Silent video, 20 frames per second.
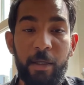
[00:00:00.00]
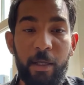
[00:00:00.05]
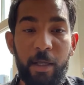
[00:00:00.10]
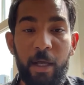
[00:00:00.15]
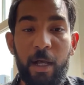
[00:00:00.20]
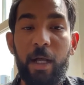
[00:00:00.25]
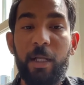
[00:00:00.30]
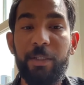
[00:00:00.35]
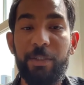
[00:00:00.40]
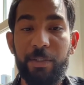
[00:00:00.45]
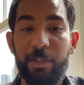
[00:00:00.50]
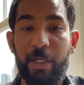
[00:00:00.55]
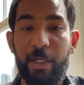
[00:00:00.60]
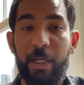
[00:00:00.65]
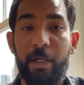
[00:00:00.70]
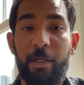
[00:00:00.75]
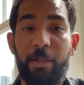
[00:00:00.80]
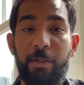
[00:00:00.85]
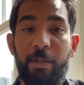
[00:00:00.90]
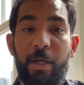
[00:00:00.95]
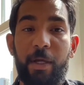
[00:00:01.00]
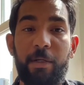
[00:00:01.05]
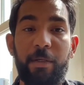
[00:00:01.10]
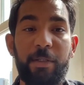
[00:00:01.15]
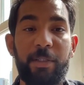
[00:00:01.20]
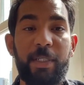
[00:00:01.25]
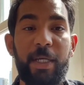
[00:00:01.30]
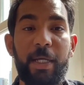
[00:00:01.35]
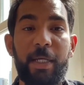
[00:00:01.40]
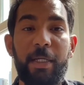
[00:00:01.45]
I'll just get into that in a
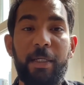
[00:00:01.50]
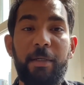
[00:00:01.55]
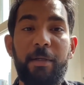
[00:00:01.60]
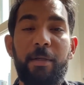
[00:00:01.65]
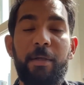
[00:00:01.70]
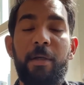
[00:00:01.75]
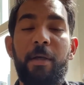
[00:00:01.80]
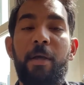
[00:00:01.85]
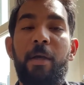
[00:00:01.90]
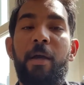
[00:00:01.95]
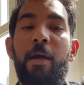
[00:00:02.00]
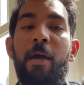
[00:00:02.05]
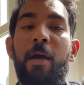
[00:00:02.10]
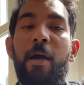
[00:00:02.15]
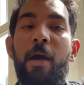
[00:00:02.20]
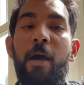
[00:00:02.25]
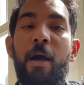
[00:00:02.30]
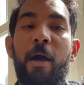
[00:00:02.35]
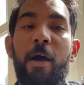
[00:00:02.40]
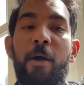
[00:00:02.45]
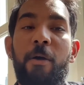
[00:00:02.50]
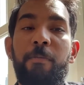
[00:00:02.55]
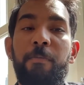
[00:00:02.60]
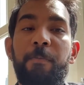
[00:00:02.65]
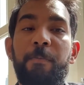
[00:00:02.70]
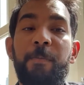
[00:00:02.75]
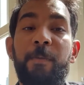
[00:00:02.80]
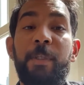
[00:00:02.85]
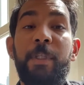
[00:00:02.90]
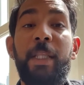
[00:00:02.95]
second.
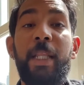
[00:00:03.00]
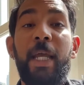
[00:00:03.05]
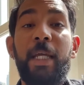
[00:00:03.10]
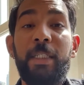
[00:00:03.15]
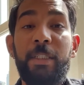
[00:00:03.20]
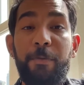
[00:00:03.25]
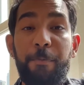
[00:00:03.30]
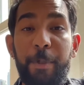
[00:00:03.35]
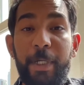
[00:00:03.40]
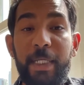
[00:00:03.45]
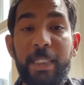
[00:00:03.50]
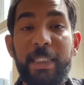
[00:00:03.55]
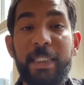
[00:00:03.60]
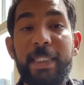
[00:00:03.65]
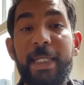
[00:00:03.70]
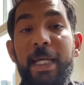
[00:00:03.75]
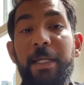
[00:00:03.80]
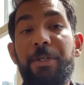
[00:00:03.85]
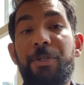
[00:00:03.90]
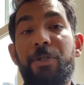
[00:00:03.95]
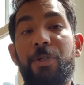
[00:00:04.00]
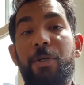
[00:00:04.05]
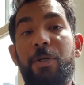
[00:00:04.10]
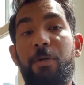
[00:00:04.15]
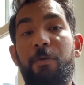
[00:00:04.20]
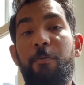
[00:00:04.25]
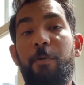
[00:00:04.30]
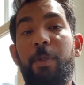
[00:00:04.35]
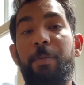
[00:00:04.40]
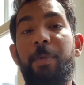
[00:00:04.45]
Next week's
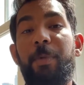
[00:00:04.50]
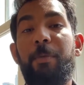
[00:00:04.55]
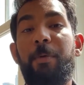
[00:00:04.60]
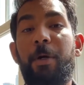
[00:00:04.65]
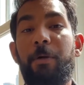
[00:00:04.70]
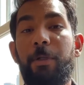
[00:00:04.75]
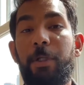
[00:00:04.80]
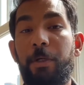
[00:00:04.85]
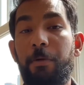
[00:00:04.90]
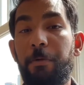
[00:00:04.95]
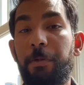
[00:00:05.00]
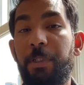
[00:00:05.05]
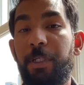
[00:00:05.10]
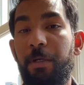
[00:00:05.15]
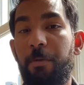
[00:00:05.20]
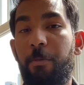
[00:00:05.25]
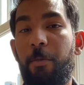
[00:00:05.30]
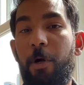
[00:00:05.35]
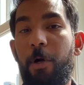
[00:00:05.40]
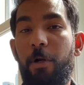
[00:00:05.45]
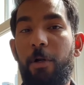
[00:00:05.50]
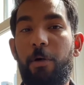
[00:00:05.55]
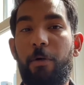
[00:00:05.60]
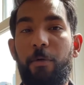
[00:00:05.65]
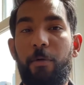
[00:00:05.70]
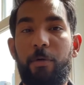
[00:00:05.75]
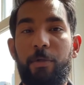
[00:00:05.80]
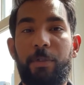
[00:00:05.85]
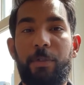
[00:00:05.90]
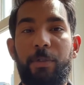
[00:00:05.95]
session will be about using
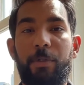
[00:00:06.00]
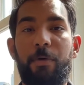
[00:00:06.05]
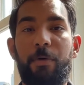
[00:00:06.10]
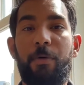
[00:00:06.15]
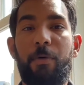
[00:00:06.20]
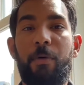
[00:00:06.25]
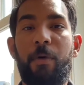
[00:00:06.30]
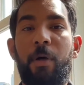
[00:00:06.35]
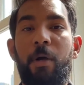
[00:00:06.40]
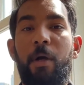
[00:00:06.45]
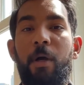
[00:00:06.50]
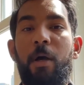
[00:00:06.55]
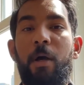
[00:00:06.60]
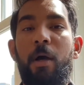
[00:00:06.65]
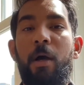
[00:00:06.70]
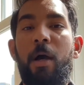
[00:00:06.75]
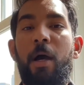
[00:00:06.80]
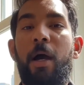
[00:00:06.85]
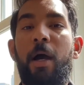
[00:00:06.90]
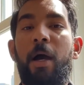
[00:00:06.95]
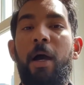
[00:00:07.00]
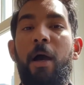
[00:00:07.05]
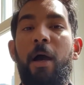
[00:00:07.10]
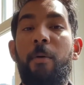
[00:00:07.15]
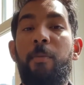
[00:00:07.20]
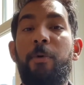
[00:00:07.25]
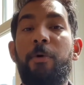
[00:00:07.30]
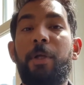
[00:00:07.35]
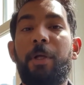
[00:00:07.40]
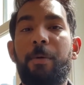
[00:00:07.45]
Marlowe. So
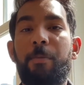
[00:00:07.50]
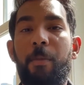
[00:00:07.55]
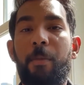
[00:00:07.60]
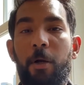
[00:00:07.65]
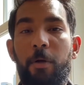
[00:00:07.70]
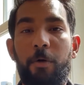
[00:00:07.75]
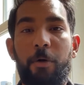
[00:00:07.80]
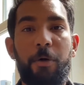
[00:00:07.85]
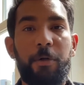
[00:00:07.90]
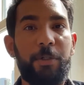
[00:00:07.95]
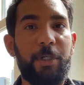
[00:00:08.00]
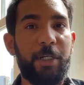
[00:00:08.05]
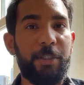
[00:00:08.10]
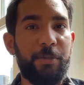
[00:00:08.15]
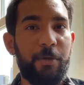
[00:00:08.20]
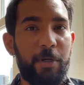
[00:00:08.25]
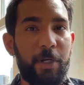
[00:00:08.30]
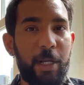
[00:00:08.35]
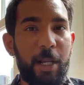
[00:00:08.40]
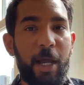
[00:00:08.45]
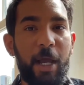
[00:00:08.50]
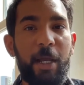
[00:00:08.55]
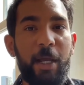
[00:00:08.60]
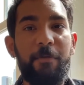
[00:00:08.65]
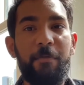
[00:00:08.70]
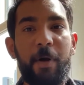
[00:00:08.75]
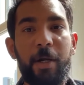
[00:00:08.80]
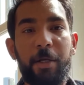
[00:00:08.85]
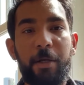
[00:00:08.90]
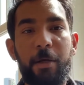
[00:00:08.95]
putting Marlowe contracts online,
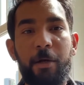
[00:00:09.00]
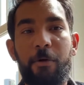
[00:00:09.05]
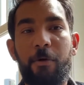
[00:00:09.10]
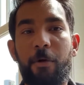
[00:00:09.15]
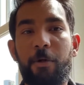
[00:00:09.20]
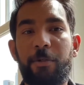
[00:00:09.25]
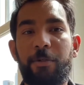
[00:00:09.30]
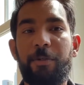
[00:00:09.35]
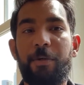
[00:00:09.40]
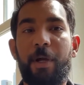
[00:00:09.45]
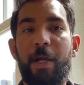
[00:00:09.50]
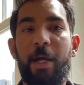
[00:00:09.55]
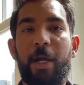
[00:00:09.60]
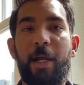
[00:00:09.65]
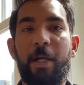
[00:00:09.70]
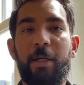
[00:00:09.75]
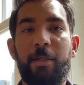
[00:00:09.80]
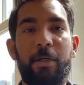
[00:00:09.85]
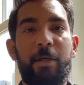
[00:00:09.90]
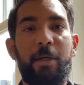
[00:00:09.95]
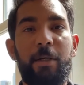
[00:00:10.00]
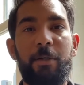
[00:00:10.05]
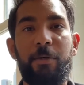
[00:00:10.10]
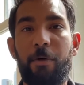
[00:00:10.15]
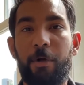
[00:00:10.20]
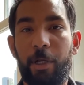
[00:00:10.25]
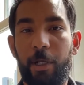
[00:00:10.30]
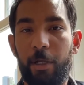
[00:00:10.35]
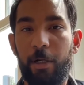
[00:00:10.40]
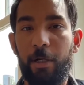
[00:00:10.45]
running a contract,
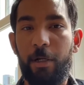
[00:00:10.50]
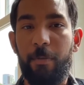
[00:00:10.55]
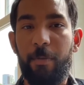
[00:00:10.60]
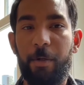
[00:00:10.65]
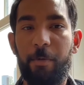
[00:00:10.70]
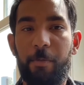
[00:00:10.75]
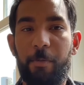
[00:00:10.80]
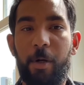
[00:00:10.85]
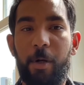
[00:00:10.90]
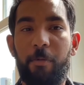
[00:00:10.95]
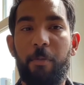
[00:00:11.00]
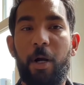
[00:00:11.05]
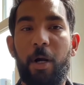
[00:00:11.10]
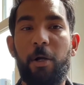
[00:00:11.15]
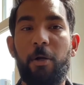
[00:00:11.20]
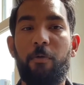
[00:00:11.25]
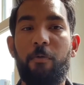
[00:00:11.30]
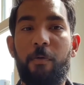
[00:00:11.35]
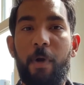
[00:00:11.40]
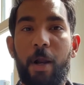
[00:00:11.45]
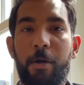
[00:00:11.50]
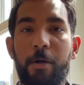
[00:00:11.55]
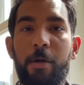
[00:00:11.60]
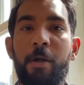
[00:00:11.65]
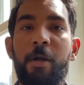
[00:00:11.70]
talking a little bit about Marlowe Run.